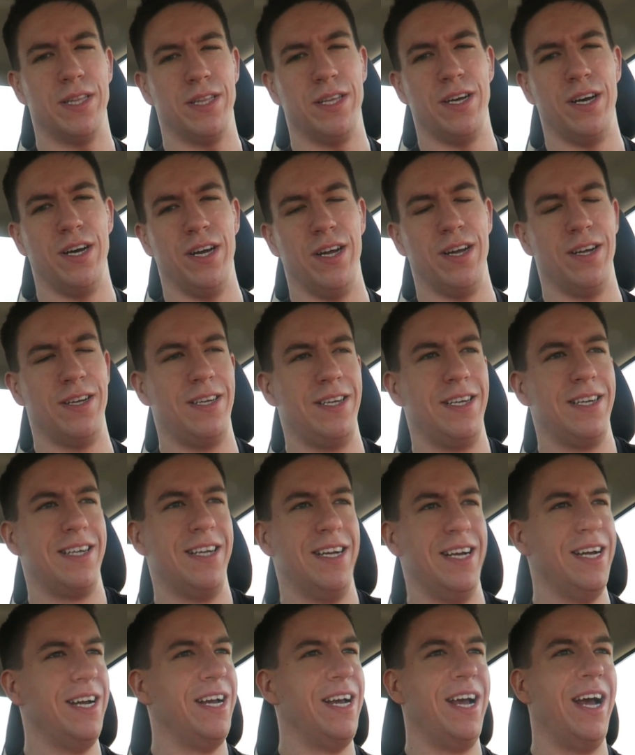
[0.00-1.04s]

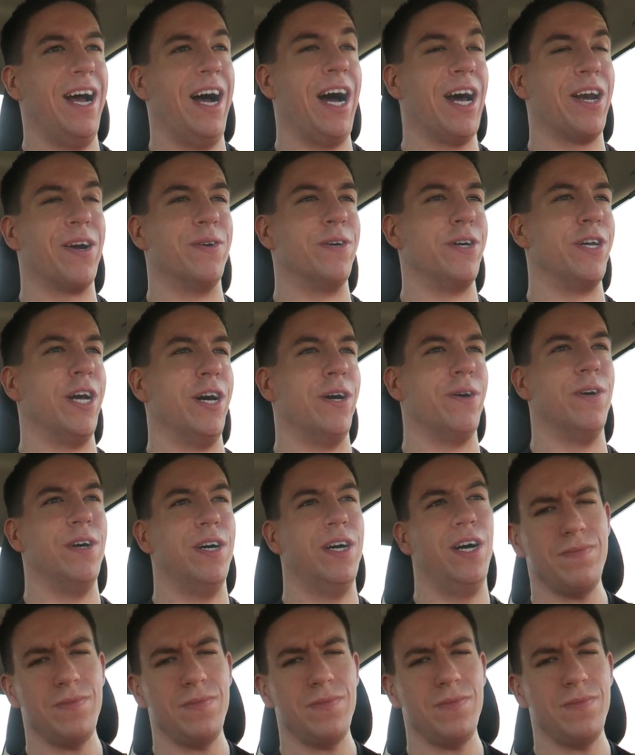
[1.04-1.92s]
I don't really know.